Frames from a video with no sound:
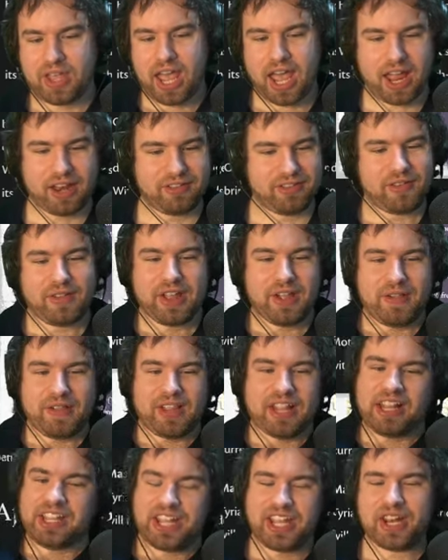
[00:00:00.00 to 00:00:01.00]
and,
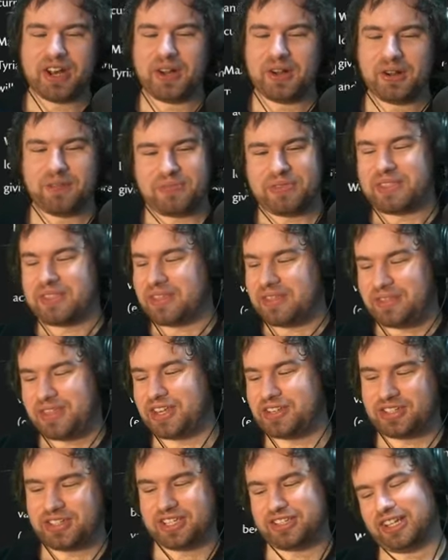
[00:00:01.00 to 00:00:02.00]
you know,
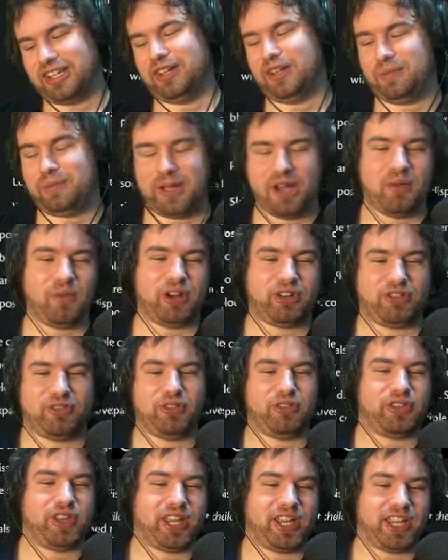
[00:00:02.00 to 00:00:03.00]
this is a little bit of wishful
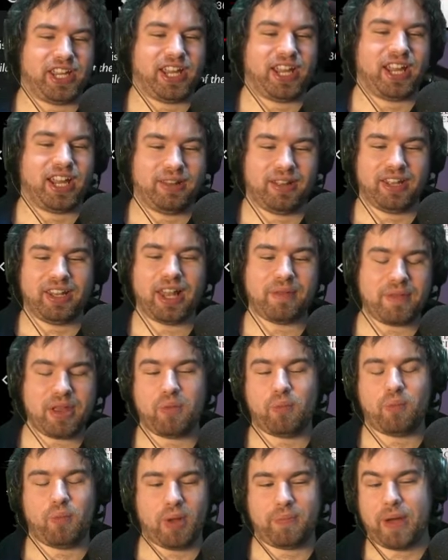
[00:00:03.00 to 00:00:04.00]
thinking. L let me
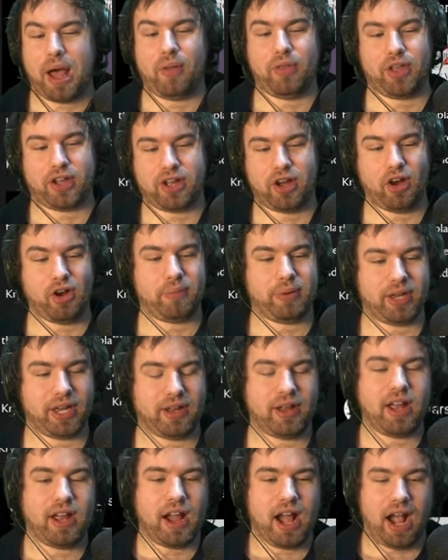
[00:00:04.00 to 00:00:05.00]
whip out the cope here.
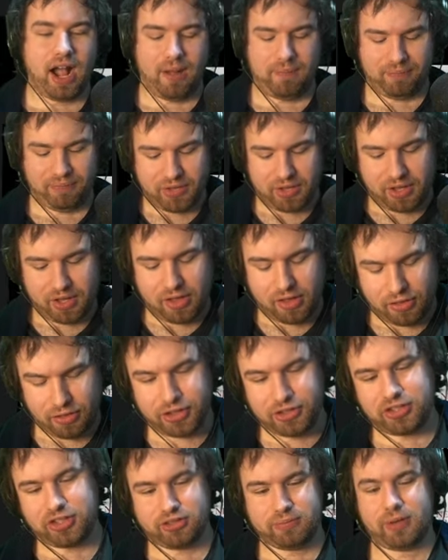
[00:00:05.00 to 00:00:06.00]
Um,
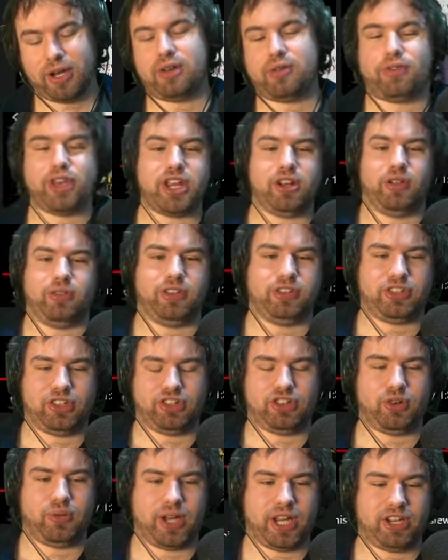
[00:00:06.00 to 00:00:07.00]
this is my read on the
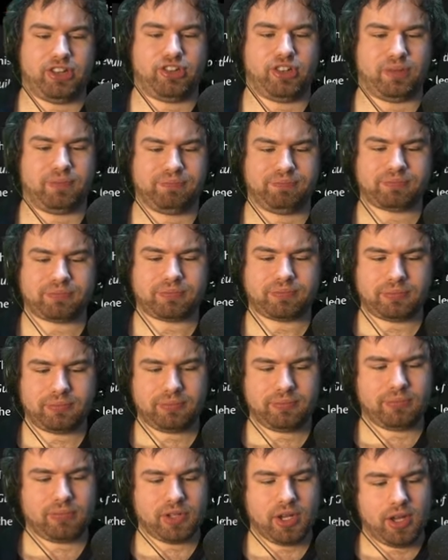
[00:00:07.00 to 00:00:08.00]
situation.
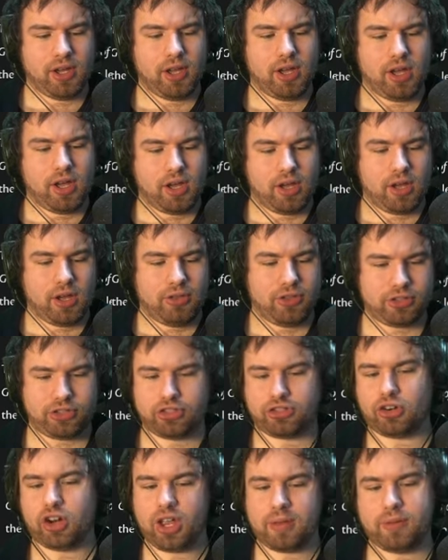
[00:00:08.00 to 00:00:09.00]
The
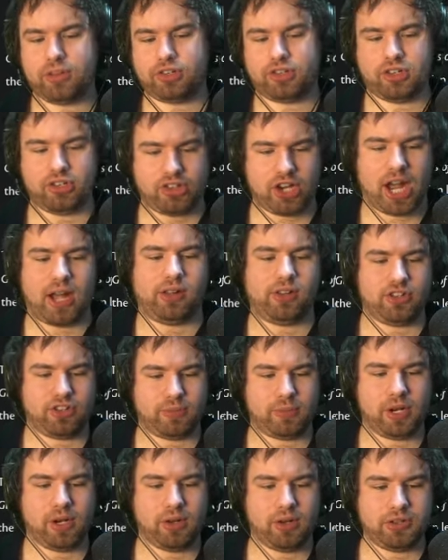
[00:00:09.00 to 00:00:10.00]
Strike Mission challenge
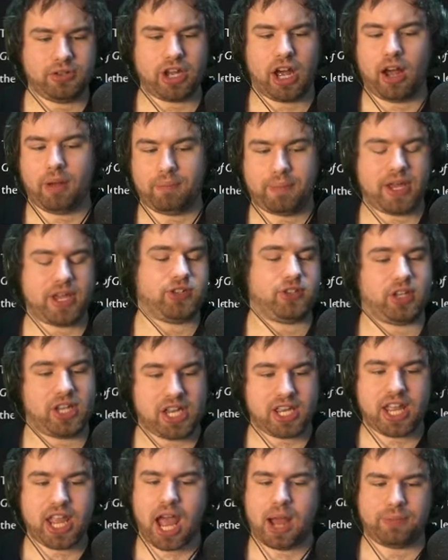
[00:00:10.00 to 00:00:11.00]
modes are basically
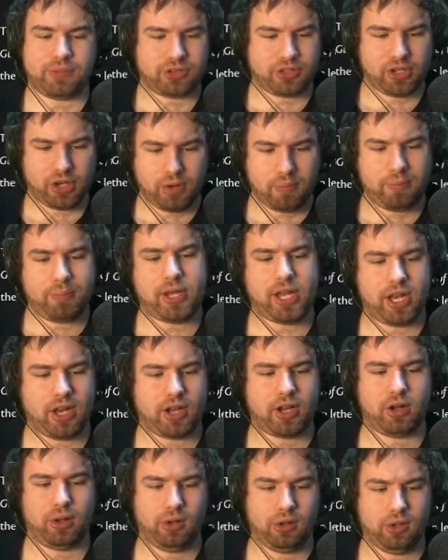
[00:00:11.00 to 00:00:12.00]
Capstone,
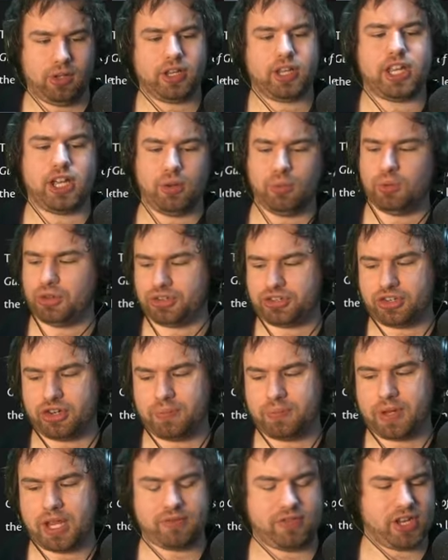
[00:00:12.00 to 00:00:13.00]
Pinnacle, Guild Wars 2
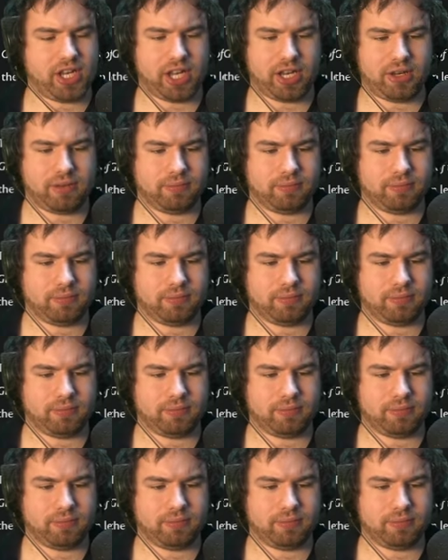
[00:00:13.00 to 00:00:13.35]
PvE.